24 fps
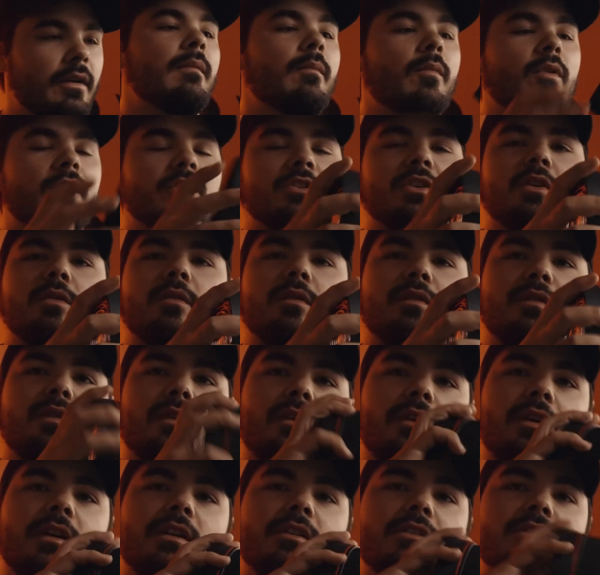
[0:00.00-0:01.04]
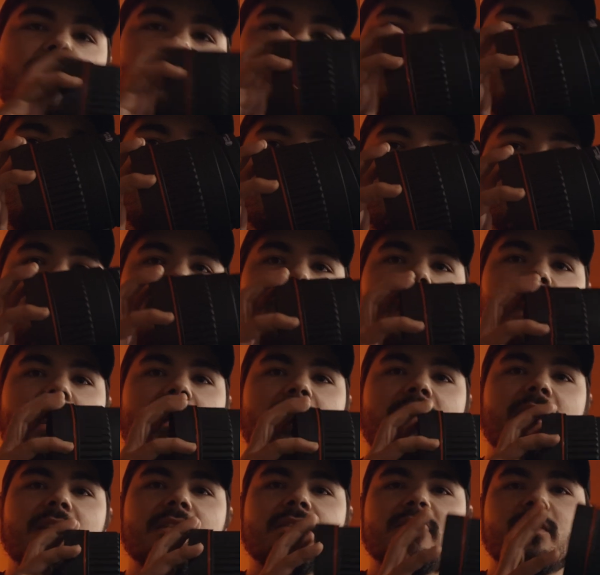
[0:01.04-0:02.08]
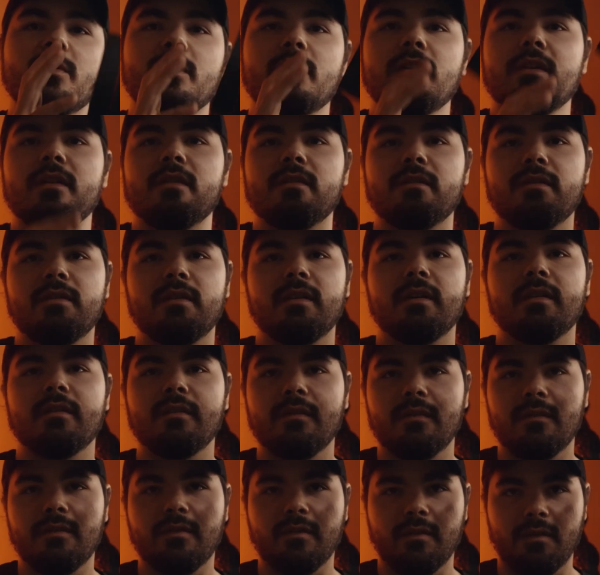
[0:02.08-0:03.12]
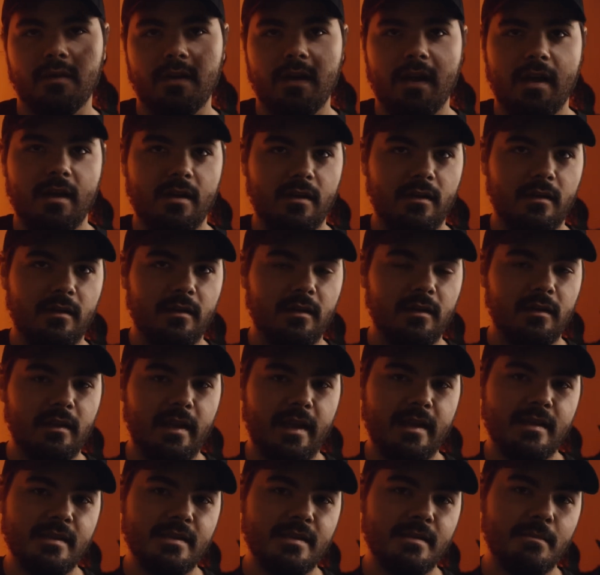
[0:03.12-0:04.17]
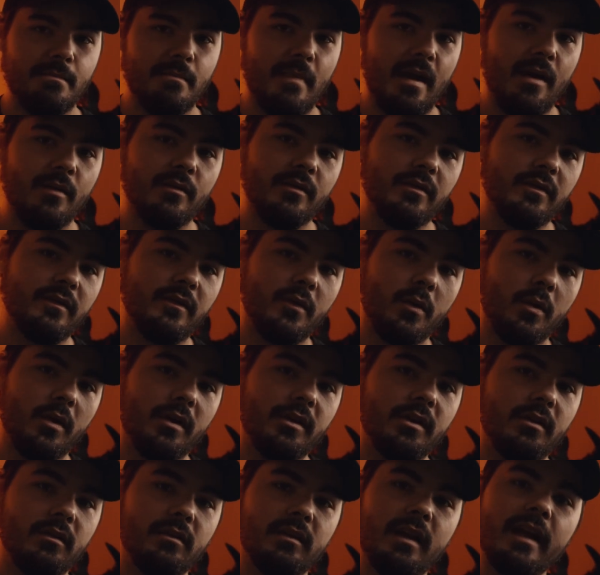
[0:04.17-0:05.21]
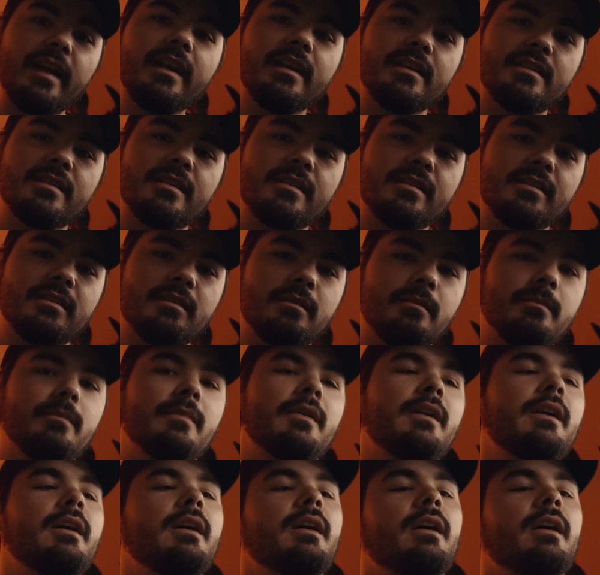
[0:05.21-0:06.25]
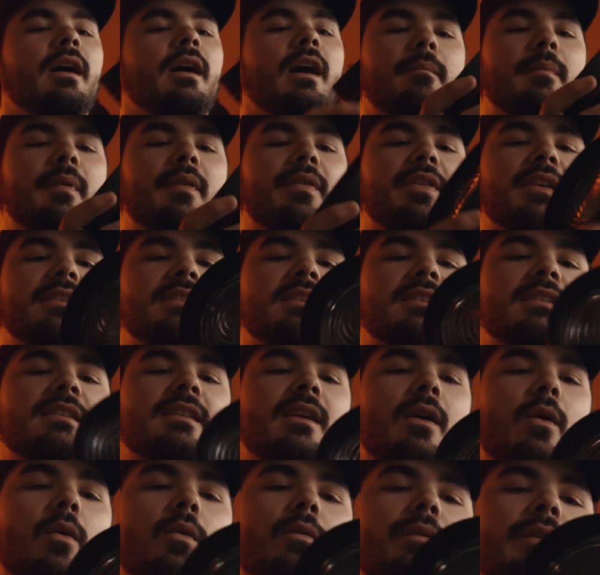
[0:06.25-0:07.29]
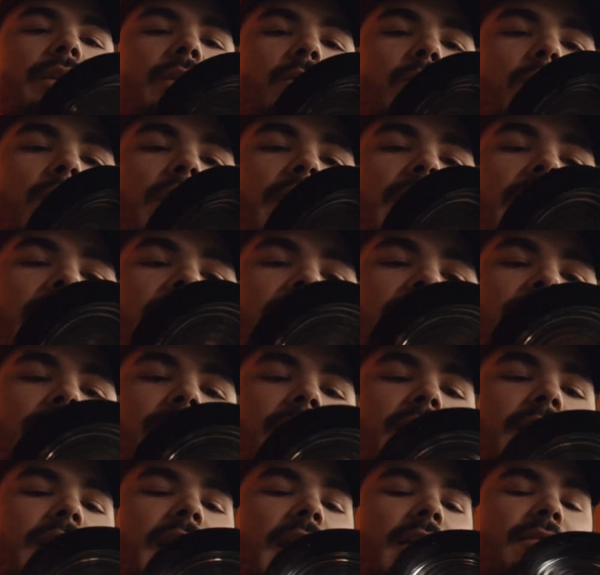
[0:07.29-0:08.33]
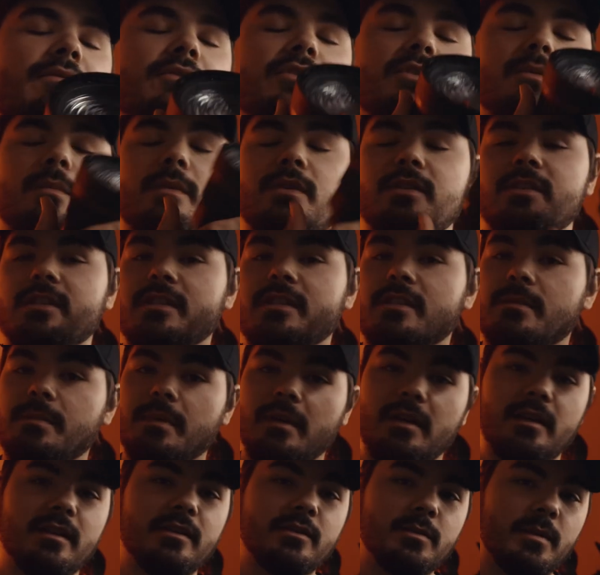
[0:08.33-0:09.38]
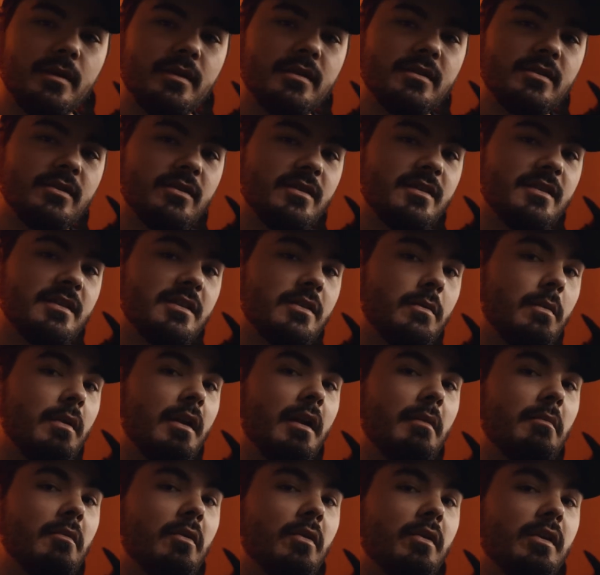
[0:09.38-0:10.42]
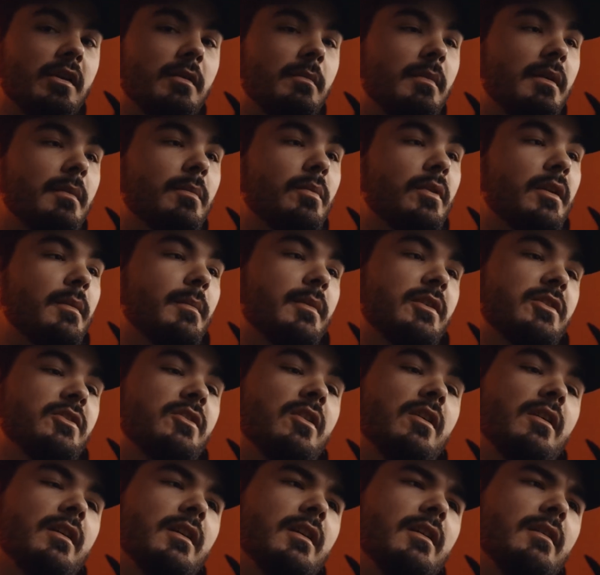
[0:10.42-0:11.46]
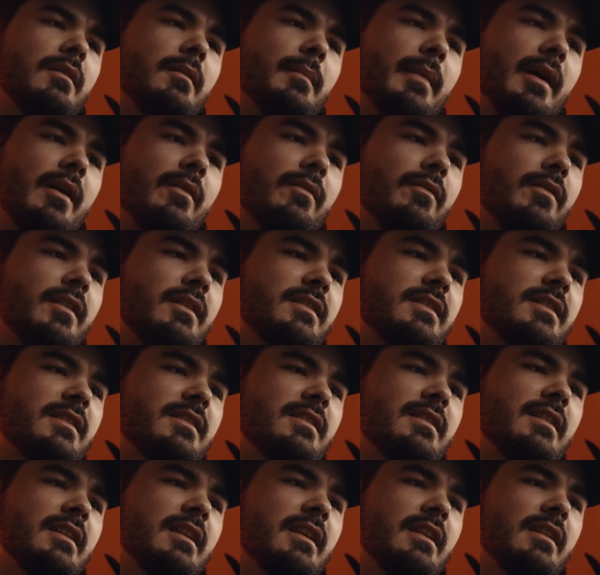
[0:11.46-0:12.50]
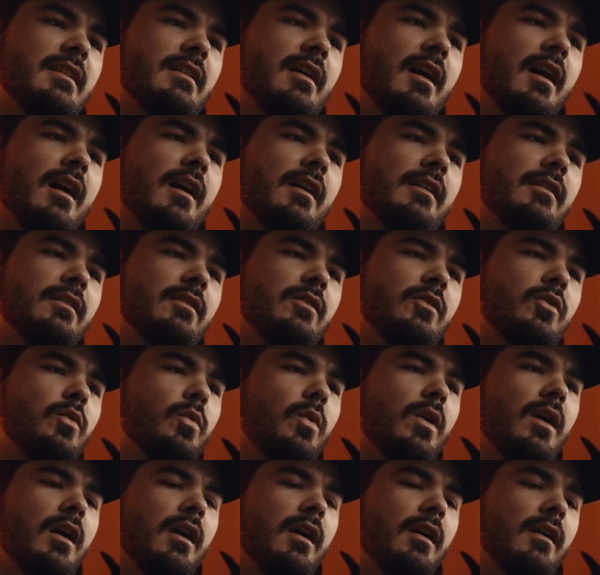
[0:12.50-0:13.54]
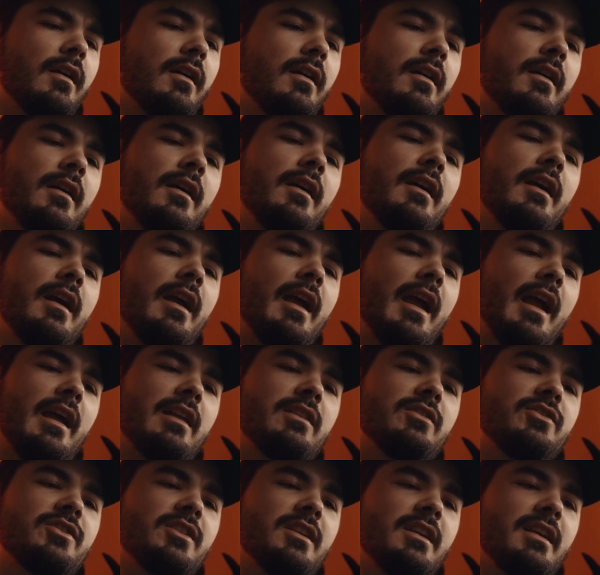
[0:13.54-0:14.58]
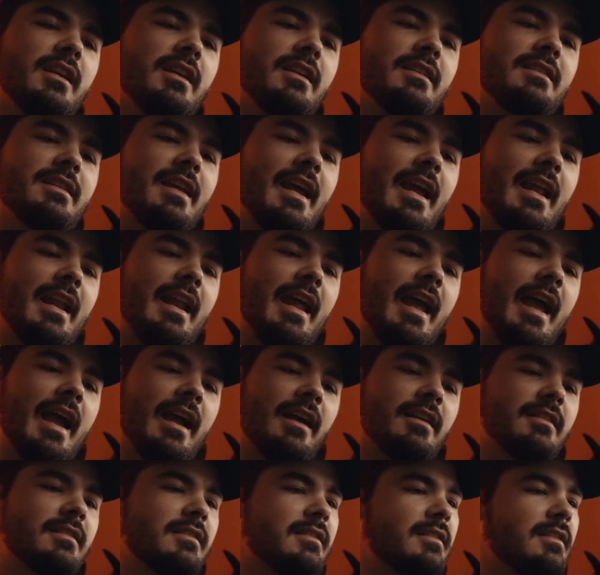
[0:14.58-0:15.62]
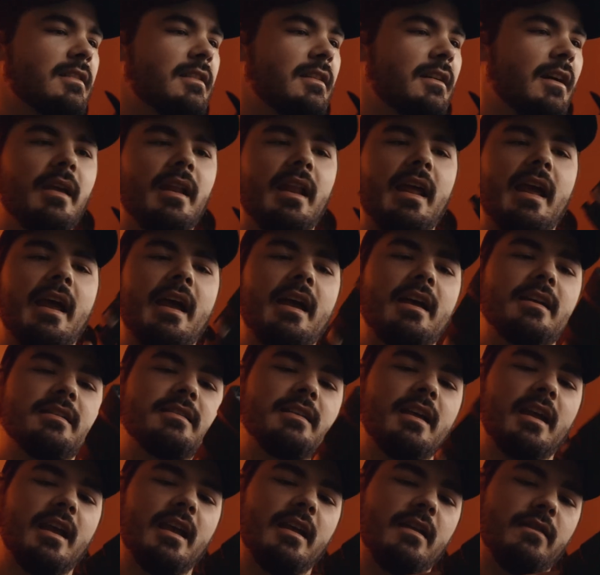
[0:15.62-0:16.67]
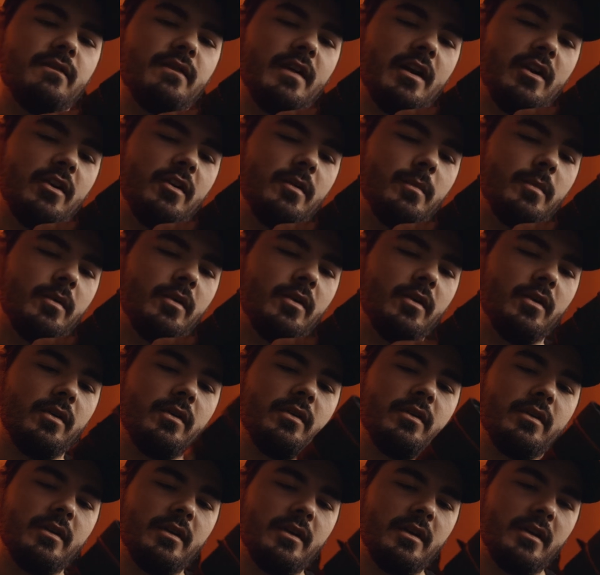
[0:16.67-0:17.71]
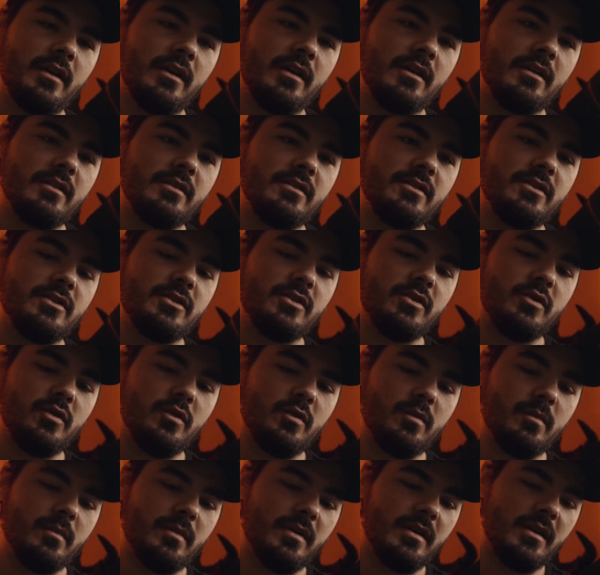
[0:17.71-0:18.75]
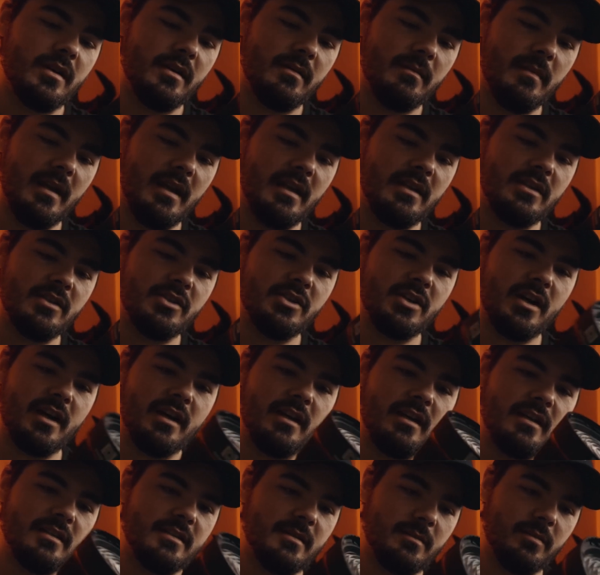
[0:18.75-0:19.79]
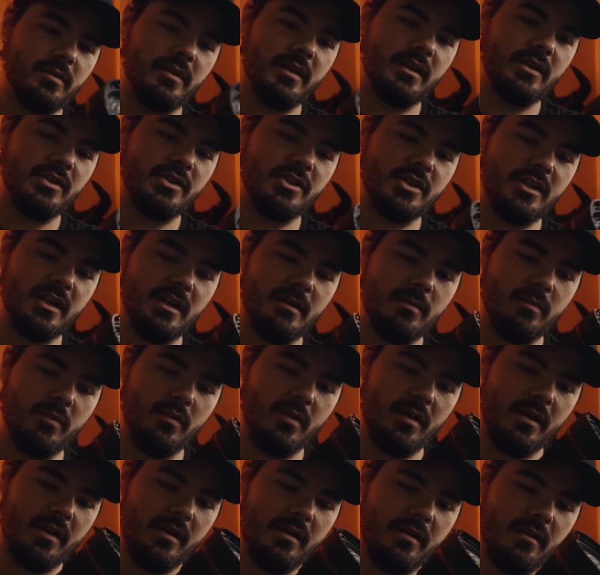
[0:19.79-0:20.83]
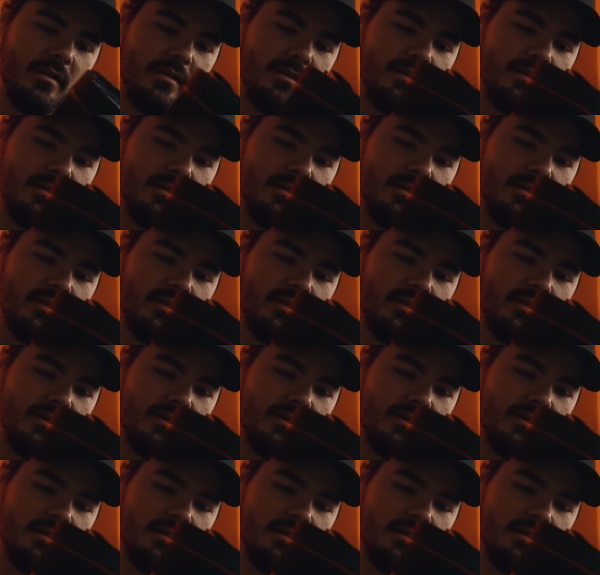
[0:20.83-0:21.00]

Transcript: More so referring to any sort of Fresnel lens mount for your lighting system, but this is the only one I really have too much experience with, so this is the one I'm going to be pretty much talking about. This is the non-Guang NG10X. It has a variable zoom made in China. It's a pretty cheap one.